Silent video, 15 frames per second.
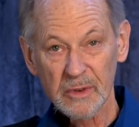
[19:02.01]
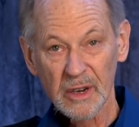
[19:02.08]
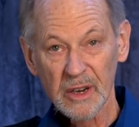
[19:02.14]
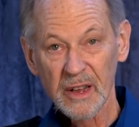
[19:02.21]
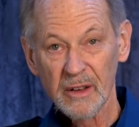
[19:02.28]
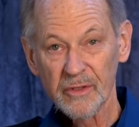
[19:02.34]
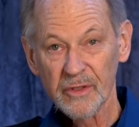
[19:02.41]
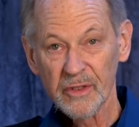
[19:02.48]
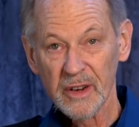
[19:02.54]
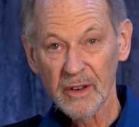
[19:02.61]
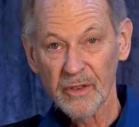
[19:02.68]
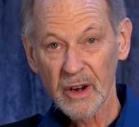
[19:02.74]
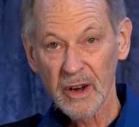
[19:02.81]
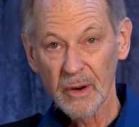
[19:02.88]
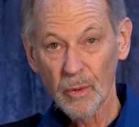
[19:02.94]
We seem to
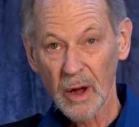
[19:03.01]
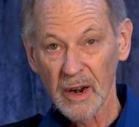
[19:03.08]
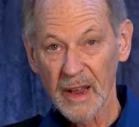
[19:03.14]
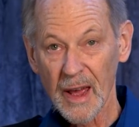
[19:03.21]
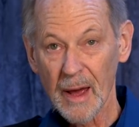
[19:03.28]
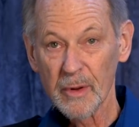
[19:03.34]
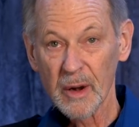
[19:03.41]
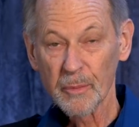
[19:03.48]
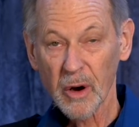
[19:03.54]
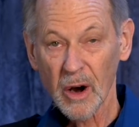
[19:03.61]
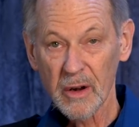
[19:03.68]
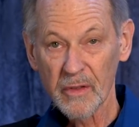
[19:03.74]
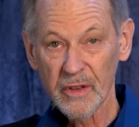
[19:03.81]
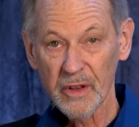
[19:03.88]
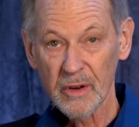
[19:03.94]
live in a very
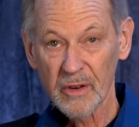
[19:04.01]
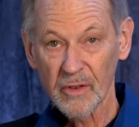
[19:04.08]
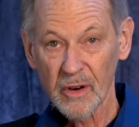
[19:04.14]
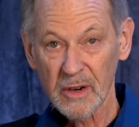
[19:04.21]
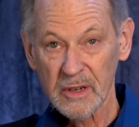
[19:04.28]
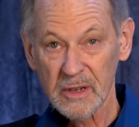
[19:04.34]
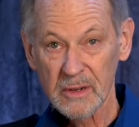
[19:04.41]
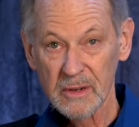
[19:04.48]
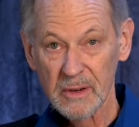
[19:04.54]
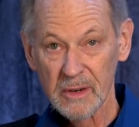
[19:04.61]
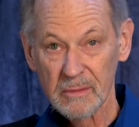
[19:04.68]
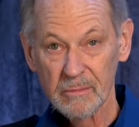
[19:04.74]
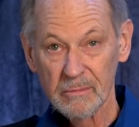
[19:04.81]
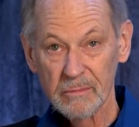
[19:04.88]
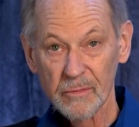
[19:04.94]
well-inhabited part of the
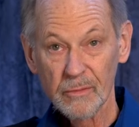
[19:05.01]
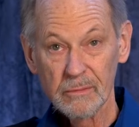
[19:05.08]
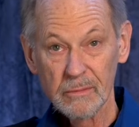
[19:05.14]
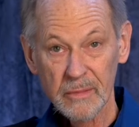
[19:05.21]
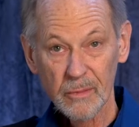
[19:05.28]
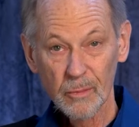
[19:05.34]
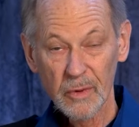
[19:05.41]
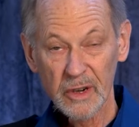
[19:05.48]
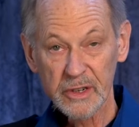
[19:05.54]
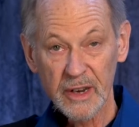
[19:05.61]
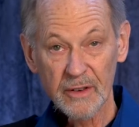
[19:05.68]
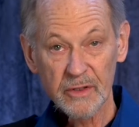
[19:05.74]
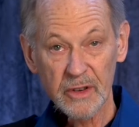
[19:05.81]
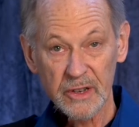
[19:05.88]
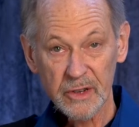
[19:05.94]
universe,
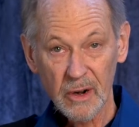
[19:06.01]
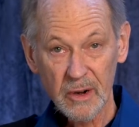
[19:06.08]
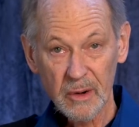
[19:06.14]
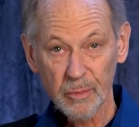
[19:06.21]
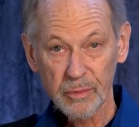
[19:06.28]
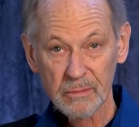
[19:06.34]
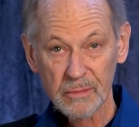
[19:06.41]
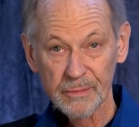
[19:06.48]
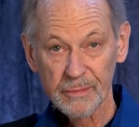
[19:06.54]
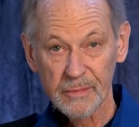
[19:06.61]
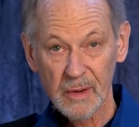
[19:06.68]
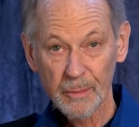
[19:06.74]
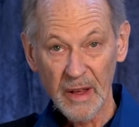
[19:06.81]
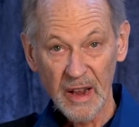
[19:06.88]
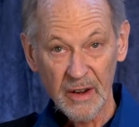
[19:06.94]
which gives us certain
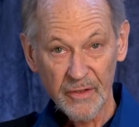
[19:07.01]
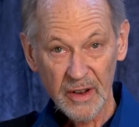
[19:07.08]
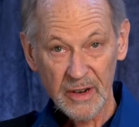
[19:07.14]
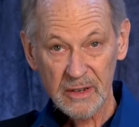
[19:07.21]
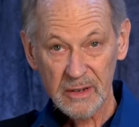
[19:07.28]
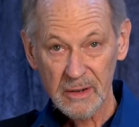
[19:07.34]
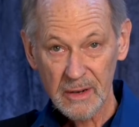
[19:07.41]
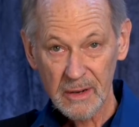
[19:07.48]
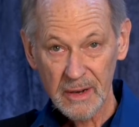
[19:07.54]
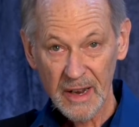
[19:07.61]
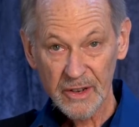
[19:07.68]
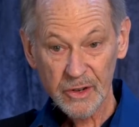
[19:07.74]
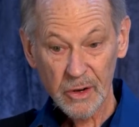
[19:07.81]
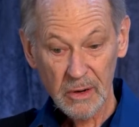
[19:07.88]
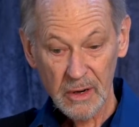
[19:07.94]

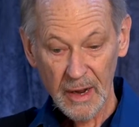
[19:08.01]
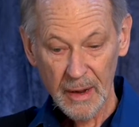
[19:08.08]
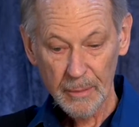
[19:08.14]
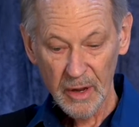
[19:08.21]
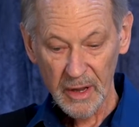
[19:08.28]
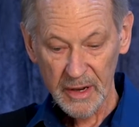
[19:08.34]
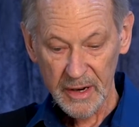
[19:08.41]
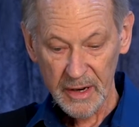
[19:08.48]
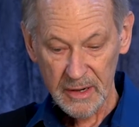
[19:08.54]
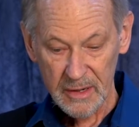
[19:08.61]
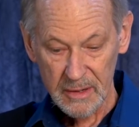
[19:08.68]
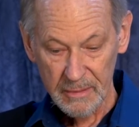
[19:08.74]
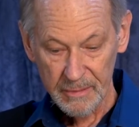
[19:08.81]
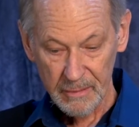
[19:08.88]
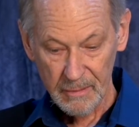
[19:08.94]
benefits and certain
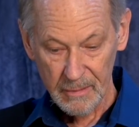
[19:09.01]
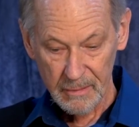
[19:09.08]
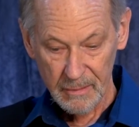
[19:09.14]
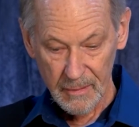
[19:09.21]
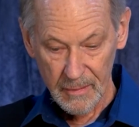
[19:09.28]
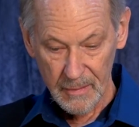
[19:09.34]
liabilities.